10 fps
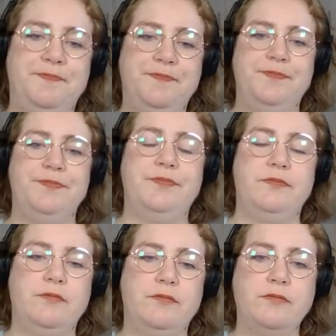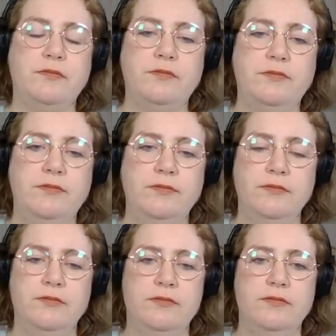
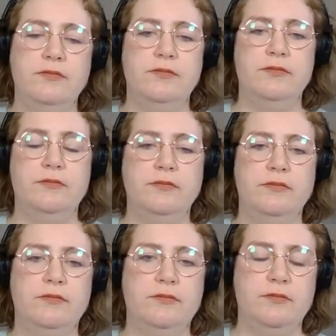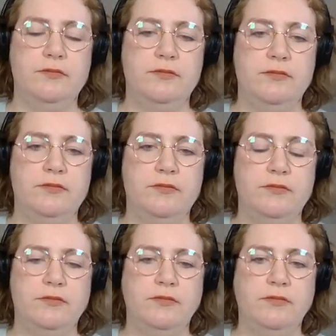
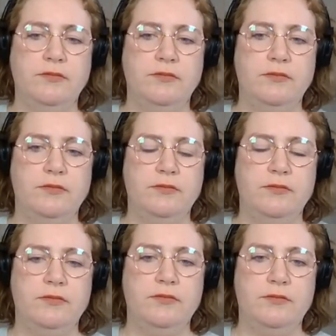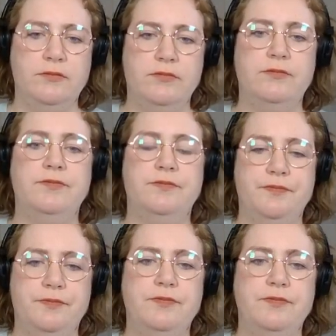(not speaking)